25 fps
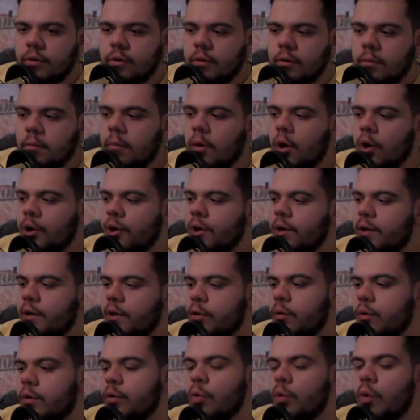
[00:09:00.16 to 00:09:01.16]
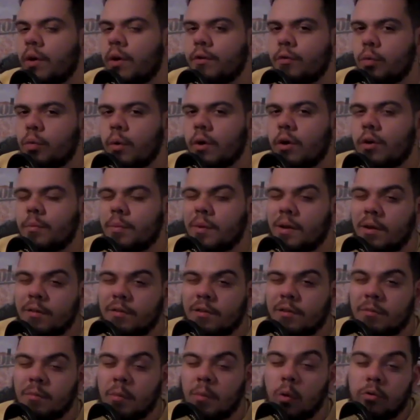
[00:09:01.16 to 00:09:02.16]
marketing you can do on Twitter
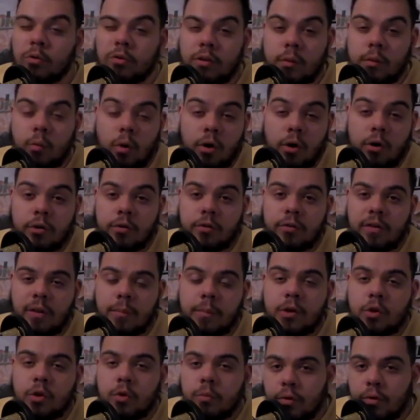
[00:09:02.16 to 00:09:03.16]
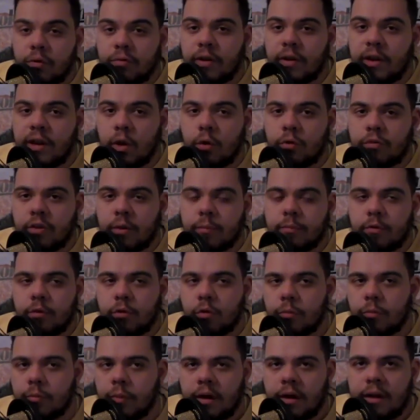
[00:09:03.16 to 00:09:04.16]
because it's mostly words. I mean, you put videos up
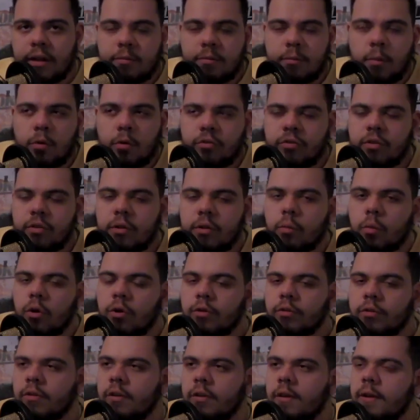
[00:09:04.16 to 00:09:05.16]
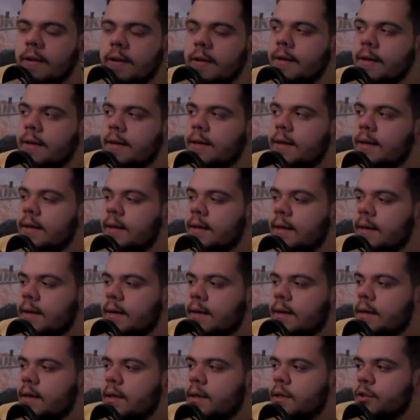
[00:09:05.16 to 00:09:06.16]
too, but it's mostly words.
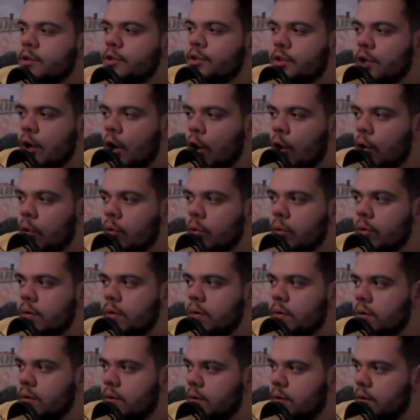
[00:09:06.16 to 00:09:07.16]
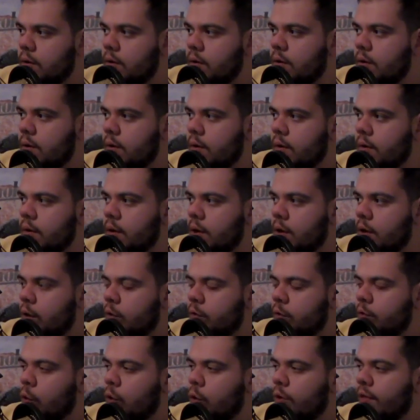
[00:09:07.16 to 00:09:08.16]
So,
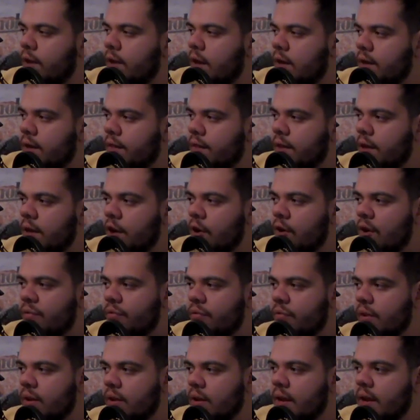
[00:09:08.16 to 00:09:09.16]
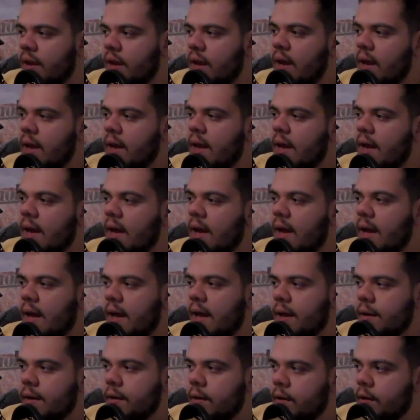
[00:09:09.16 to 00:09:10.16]
toward the end of the year, I feel like I
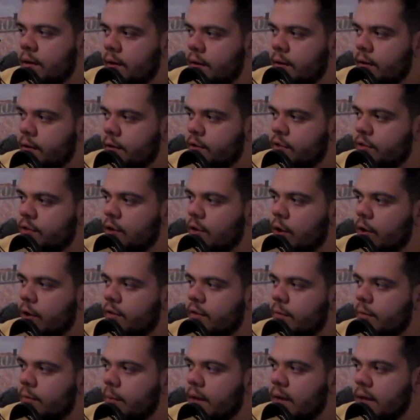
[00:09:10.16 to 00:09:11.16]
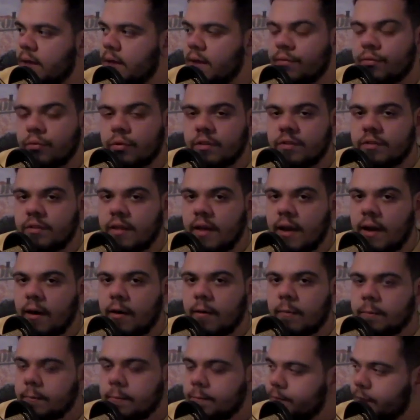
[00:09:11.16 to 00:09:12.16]
had started to make a difference
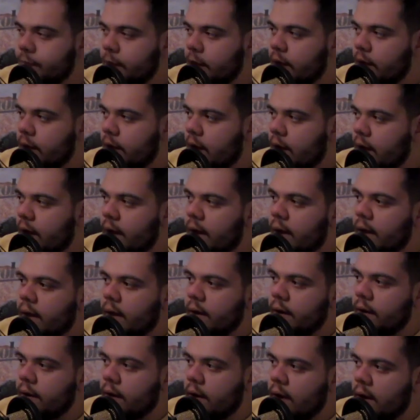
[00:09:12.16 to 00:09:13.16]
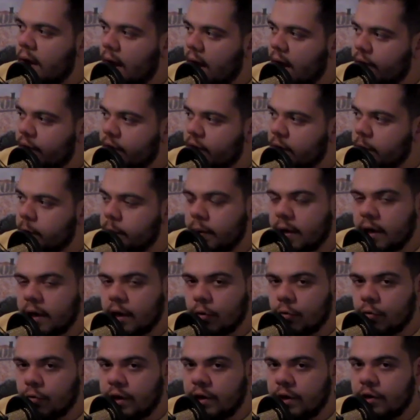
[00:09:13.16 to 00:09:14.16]
there. And having a
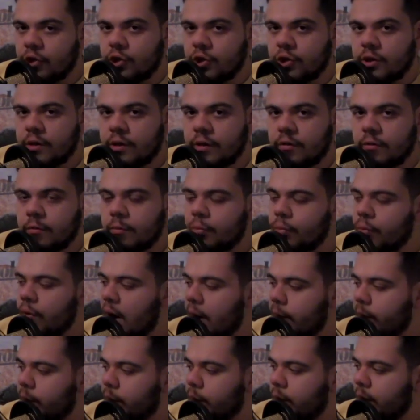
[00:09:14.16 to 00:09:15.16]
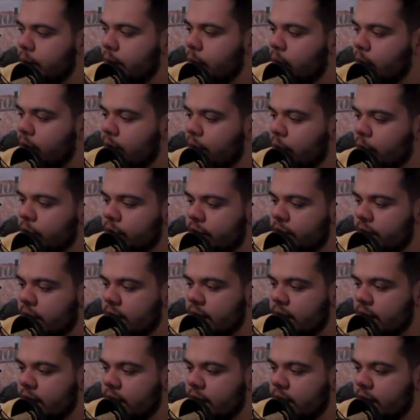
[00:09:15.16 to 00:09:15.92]
bigger reach is probably one of those